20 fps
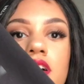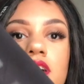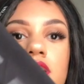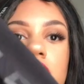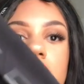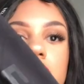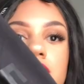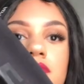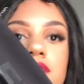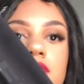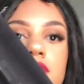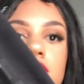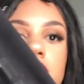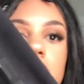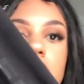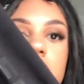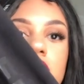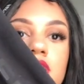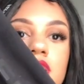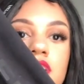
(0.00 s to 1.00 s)
of
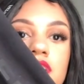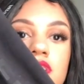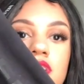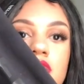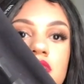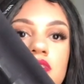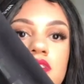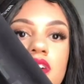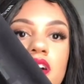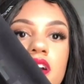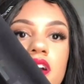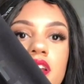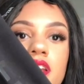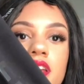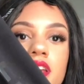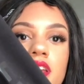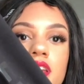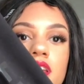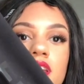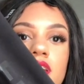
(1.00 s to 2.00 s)
the year they
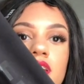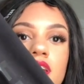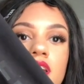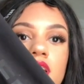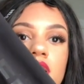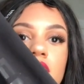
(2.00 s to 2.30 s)
started,